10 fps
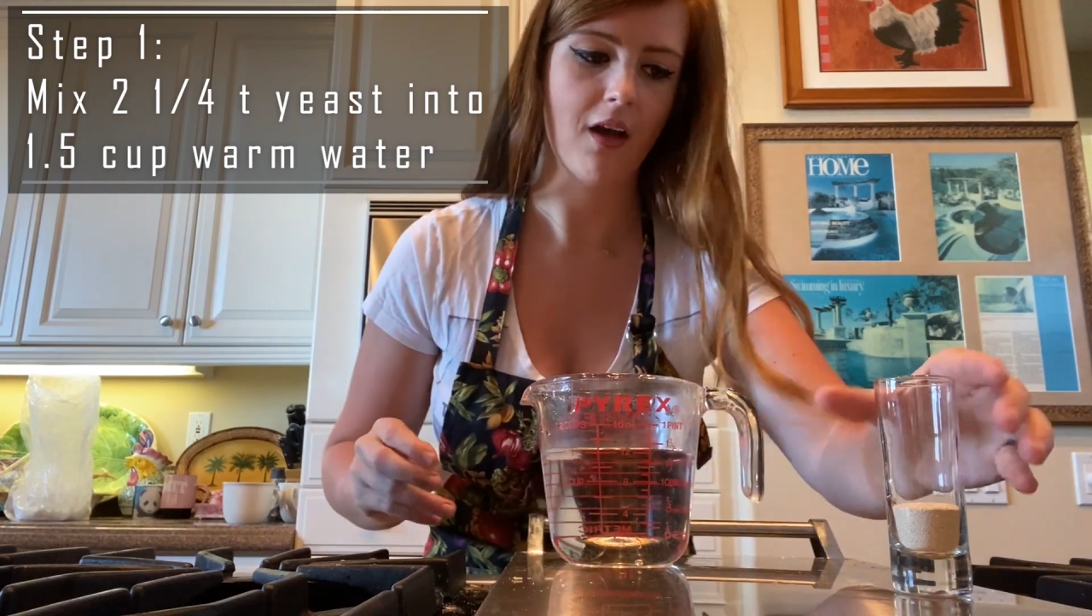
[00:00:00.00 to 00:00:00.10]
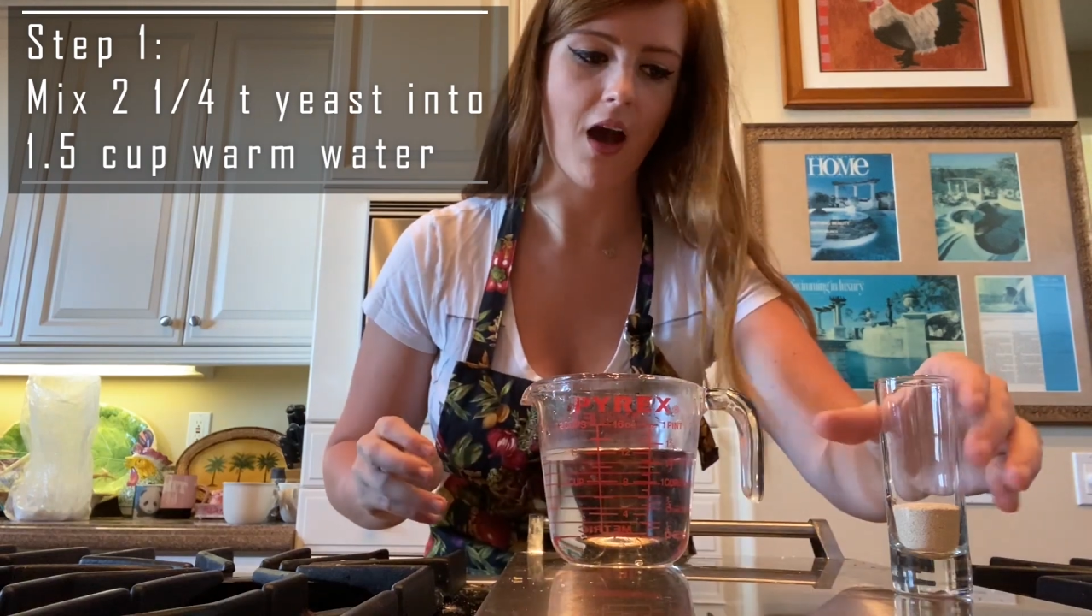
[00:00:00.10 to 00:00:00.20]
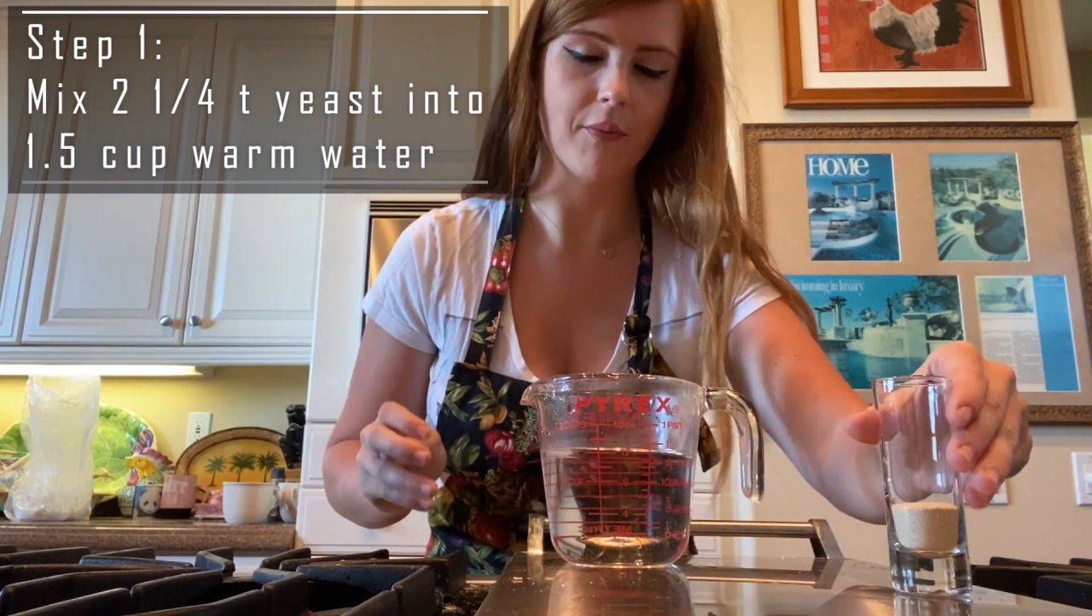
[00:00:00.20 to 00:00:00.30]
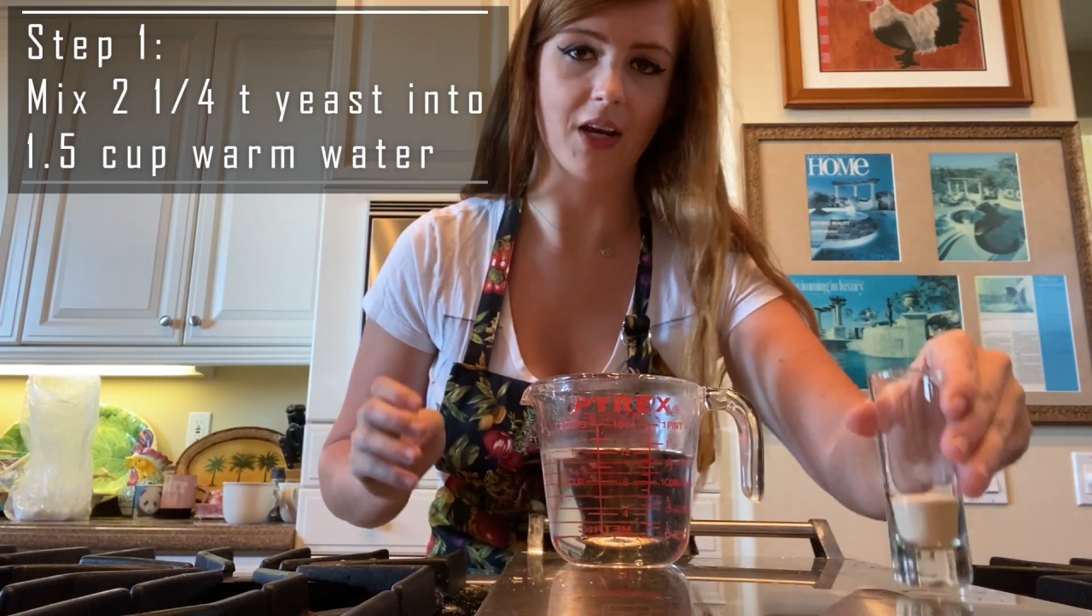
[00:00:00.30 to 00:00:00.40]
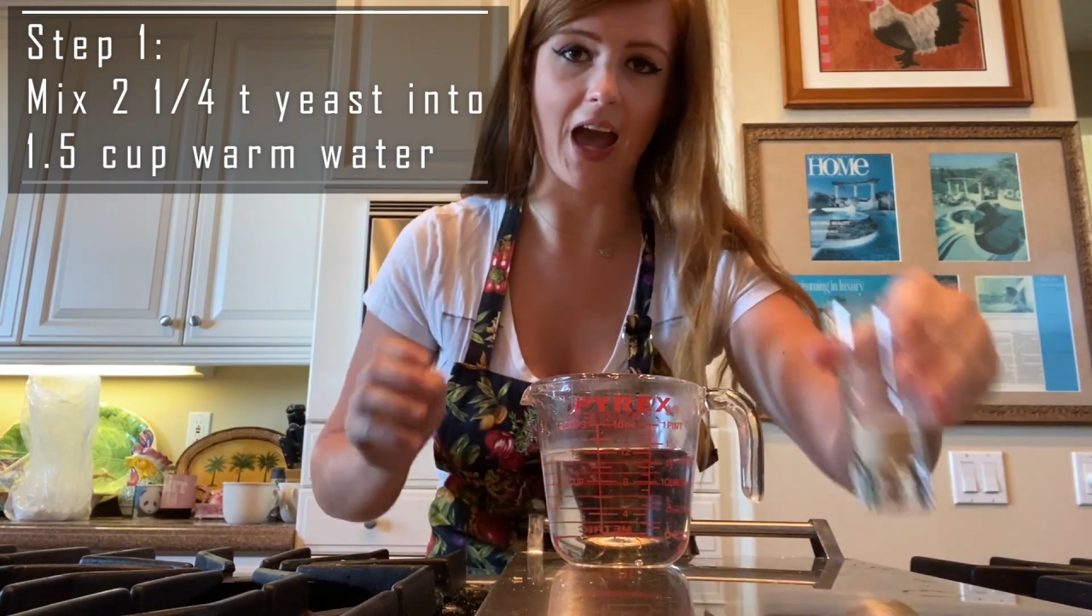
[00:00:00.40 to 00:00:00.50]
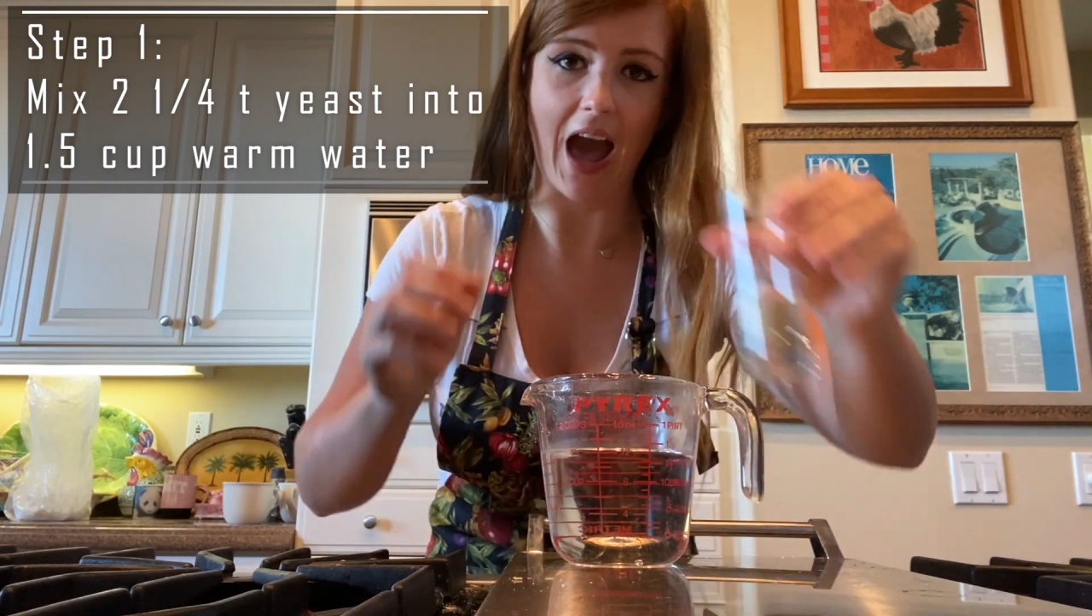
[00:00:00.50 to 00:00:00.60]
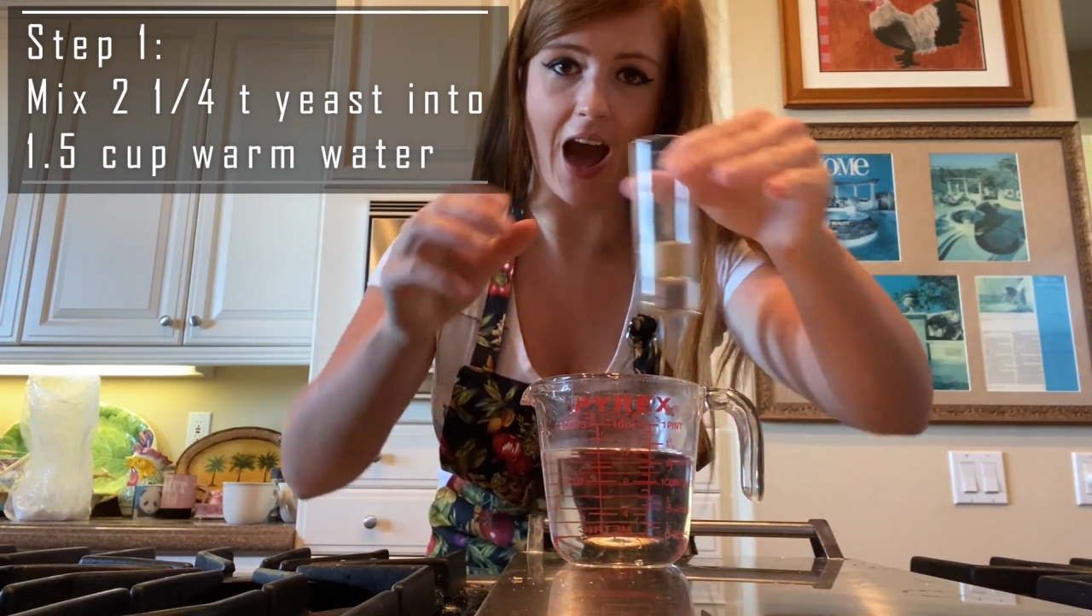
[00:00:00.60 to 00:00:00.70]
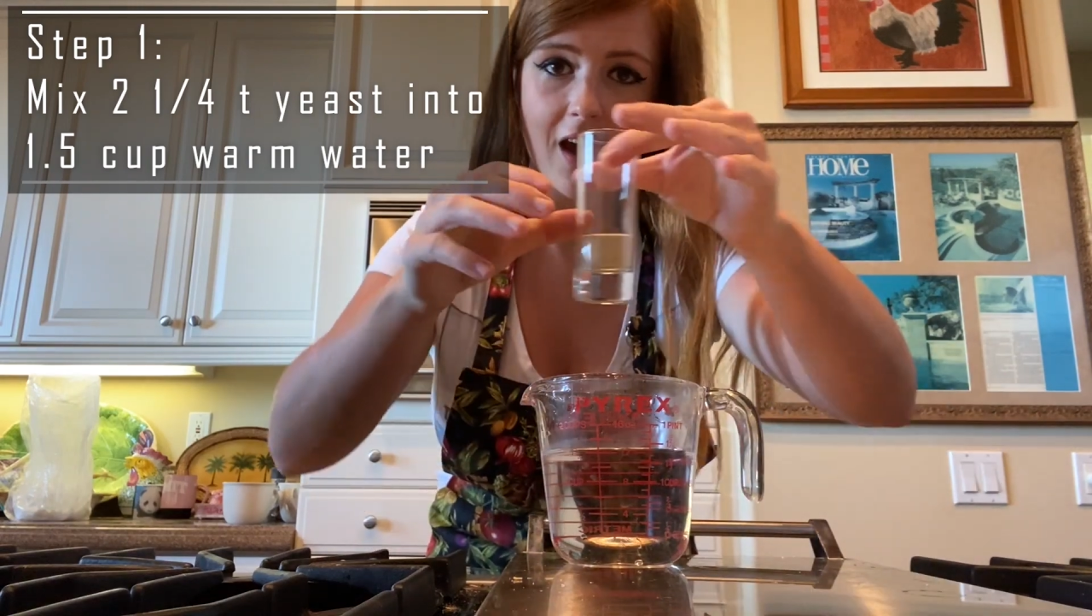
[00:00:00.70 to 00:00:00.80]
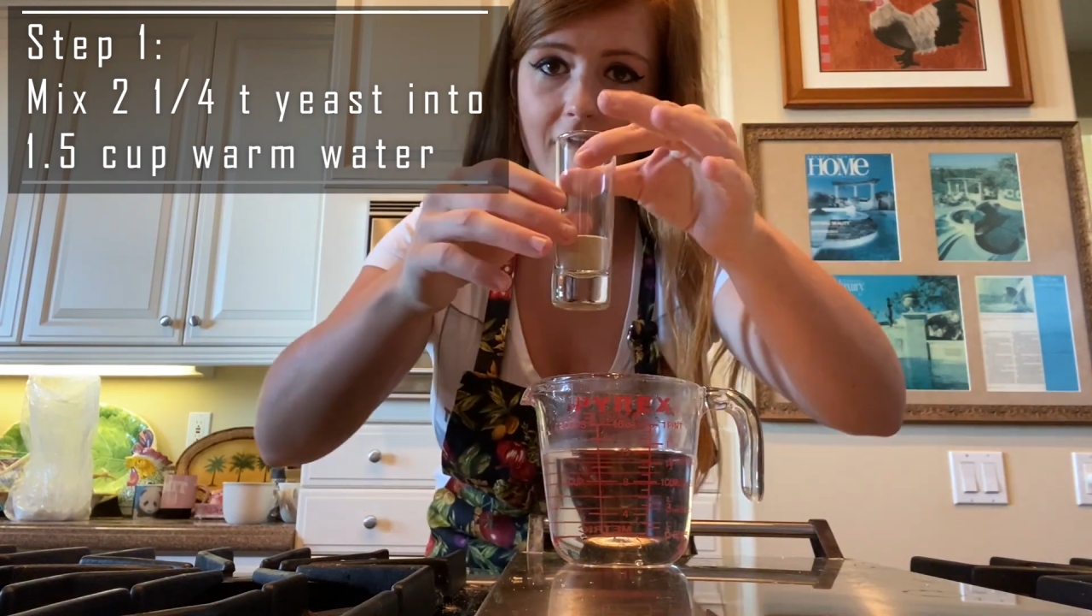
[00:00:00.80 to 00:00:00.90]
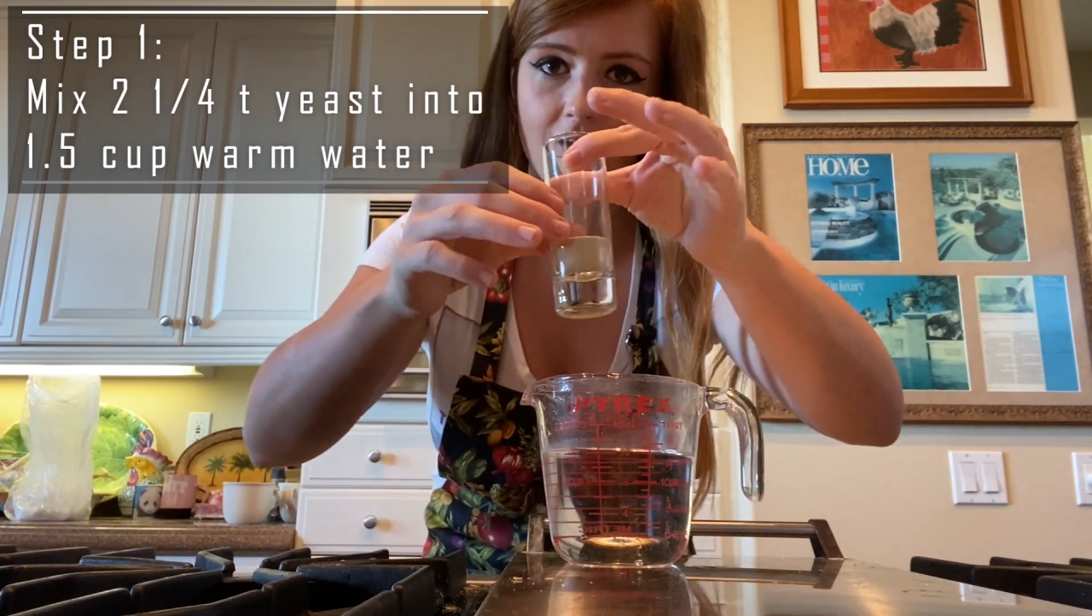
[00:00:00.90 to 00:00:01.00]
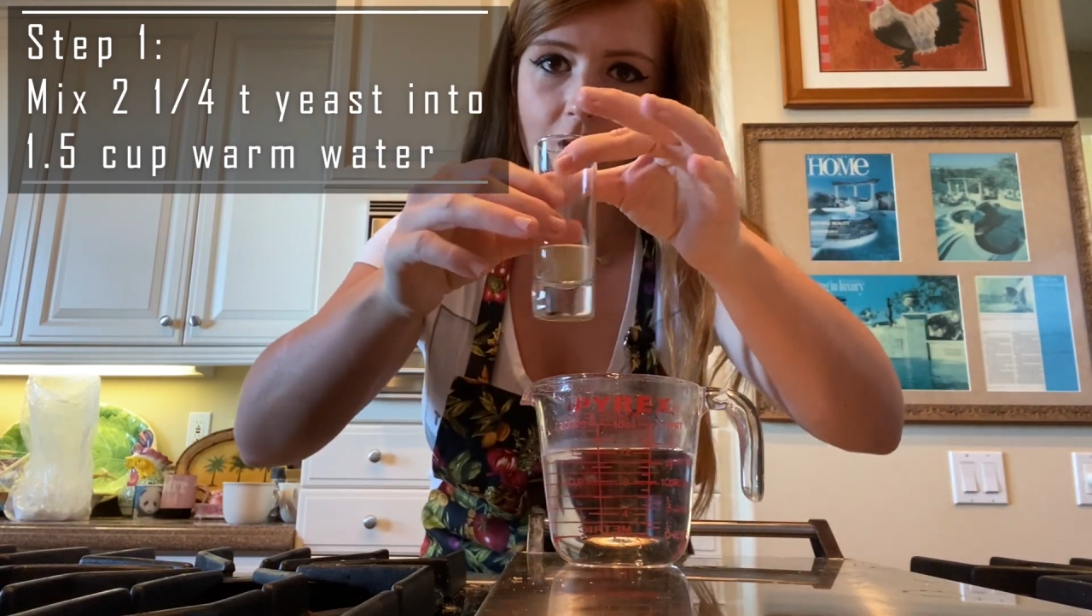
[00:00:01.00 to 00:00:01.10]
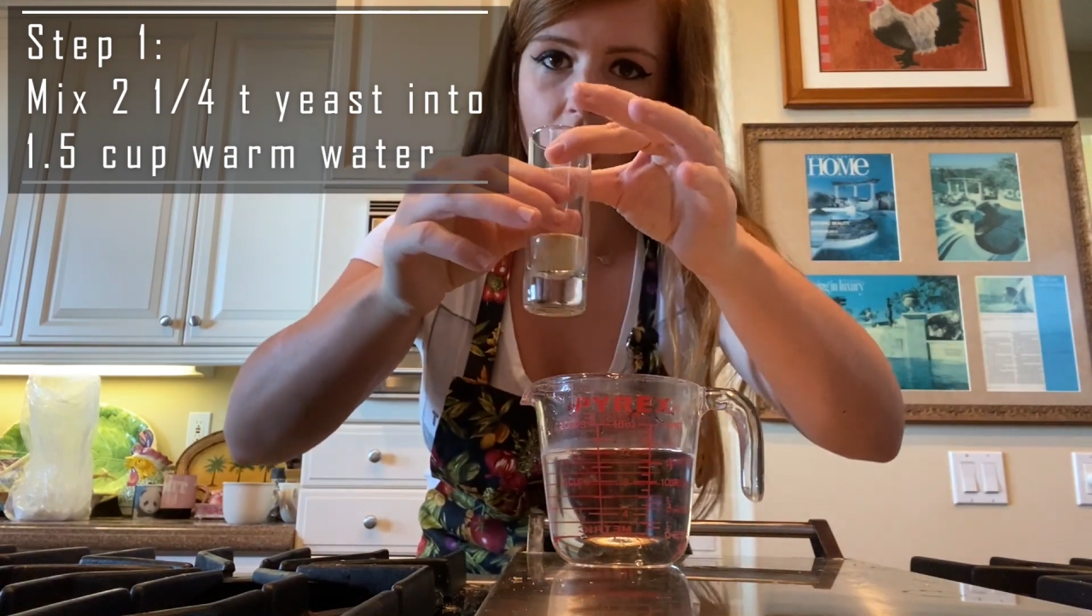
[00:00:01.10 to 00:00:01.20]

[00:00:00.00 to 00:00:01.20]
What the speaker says: I'm gonna add